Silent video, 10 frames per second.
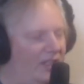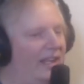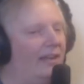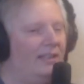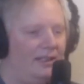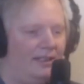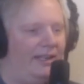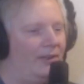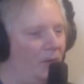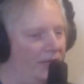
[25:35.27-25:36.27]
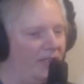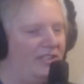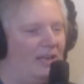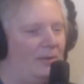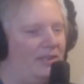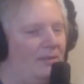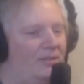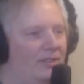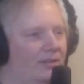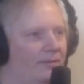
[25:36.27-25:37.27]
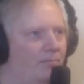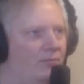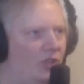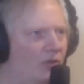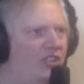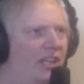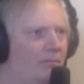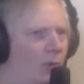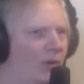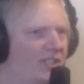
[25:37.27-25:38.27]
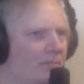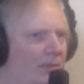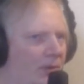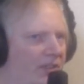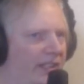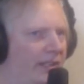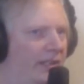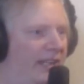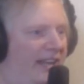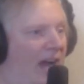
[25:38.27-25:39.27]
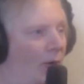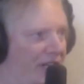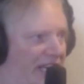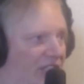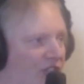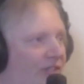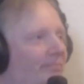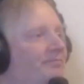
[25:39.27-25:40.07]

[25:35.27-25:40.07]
Yeah. Had a really good time with them, too. Joan Jett and Poison both did an hour each.